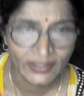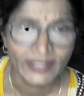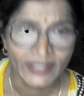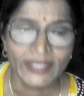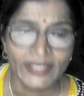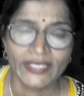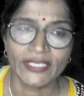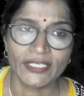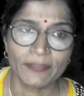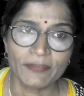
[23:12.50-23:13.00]

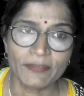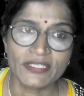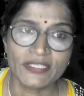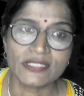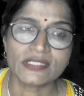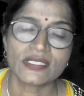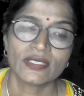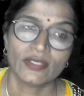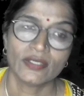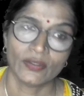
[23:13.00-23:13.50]
It means
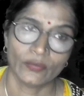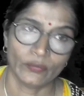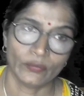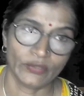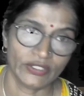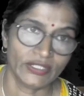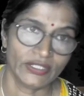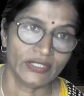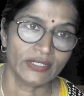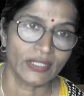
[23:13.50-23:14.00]

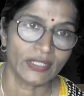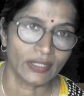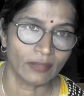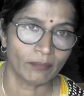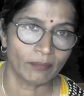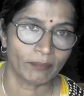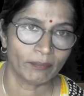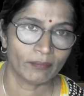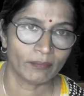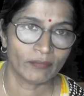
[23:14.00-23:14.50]
within the
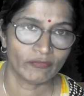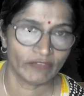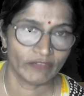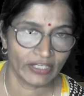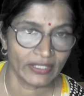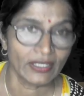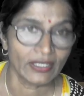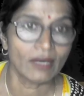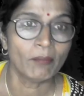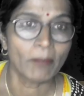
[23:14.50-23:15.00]
when
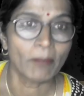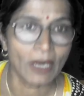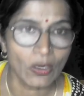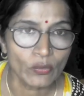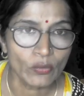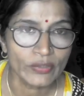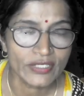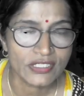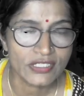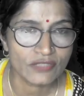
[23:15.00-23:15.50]
compound
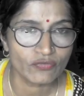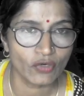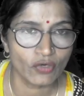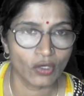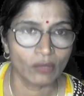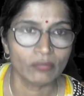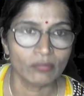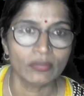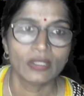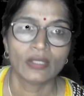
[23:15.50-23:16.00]
is formed,
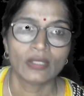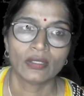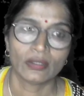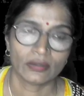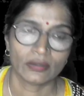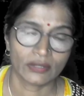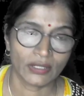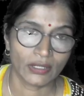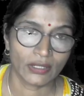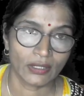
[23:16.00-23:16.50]

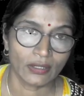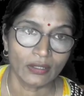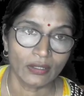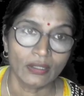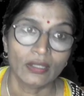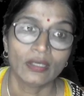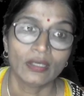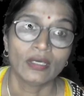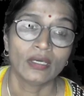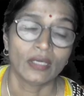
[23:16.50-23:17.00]
the
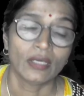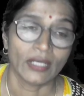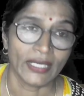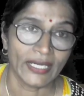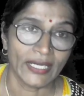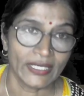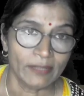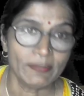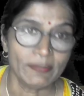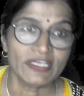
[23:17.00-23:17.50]

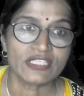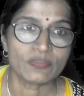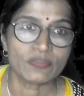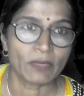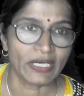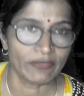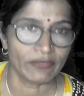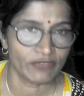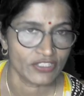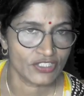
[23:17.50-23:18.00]
elements by
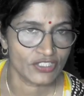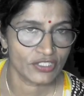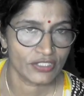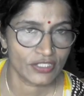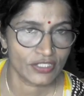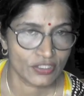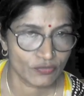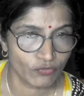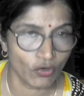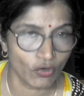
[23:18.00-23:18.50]
which it is
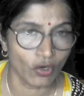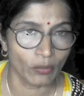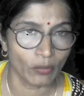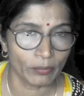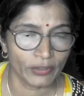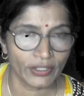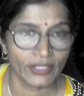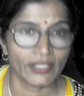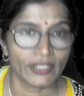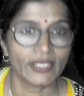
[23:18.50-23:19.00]
formed,
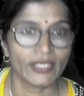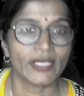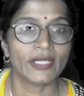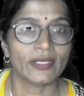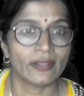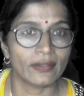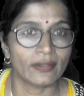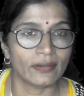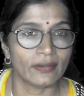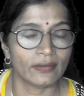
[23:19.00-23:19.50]

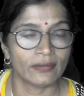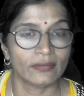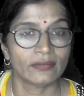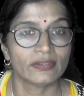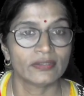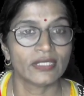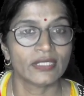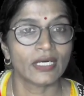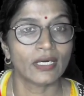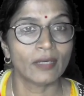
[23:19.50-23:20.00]

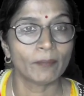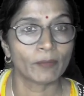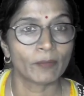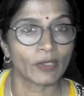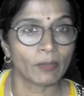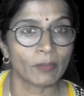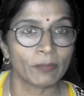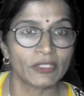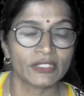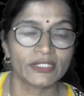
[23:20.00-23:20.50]
the
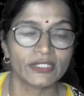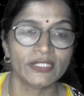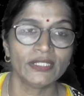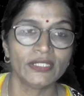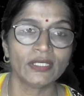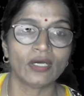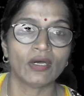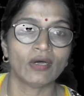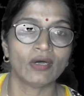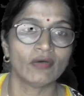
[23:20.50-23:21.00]
properties
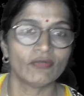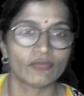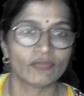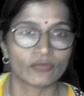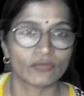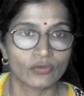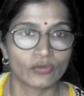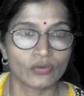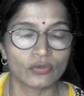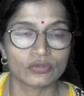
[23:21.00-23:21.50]
of
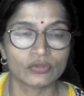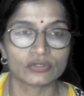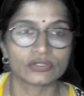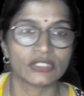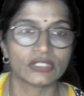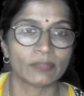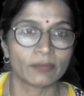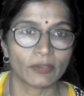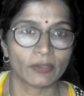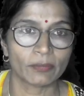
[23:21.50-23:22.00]

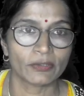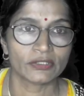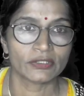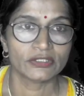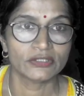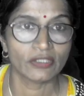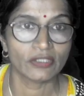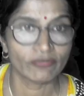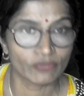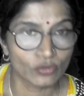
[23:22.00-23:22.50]

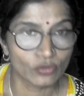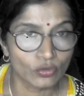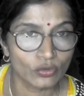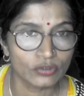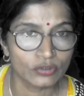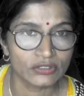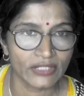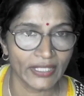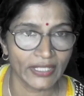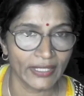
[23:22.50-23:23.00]
those
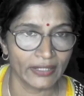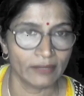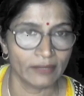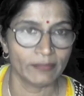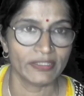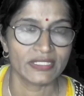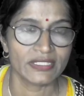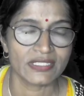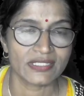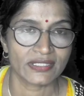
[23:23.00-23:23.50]

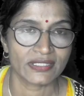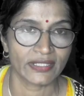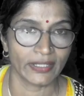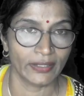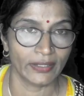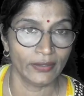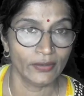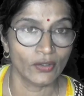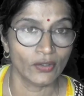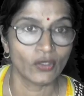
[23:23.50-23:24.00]
elements
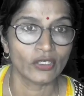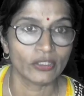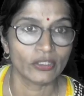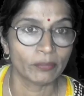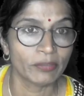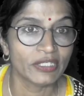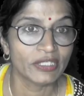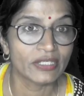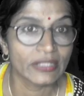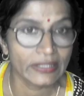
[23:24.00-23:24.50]
cannot
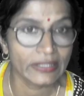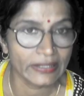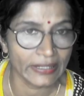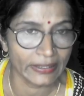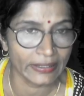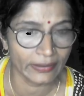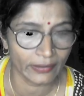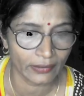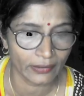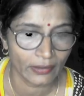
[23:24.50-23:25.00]
be retained
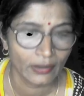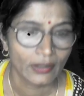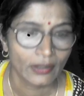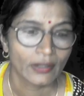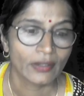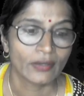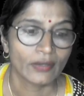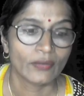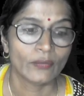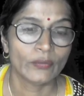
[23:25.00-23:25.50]

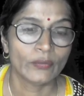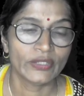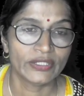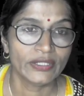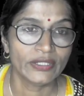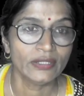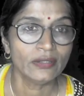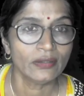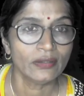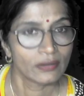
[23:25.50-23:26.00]
within
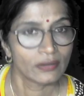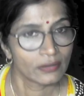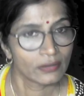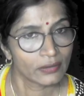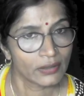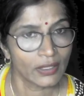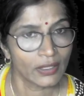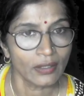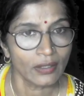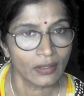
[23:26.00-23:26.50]

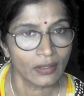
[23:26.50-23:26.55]
the